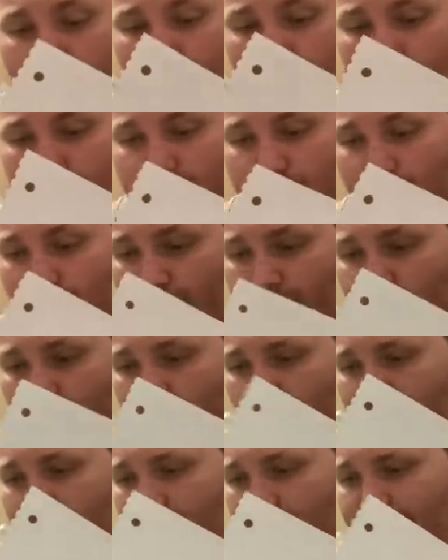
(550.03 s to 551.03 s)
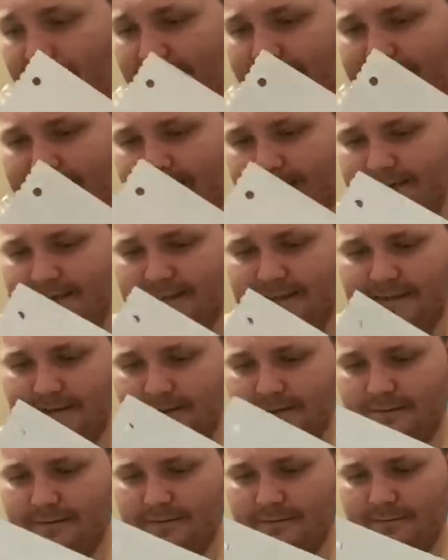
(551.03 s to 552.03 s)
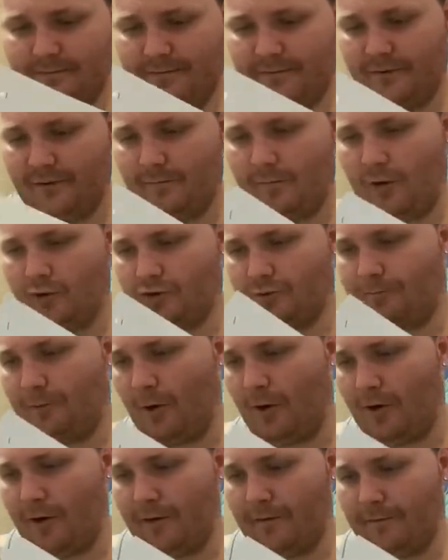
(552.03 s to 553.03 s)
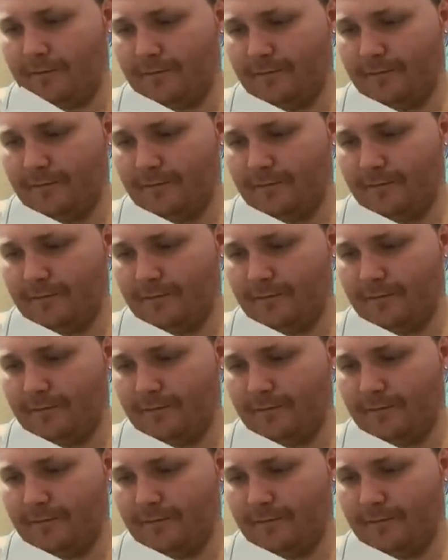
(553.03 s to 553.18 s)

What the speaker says: So you roll it up like this for the most part.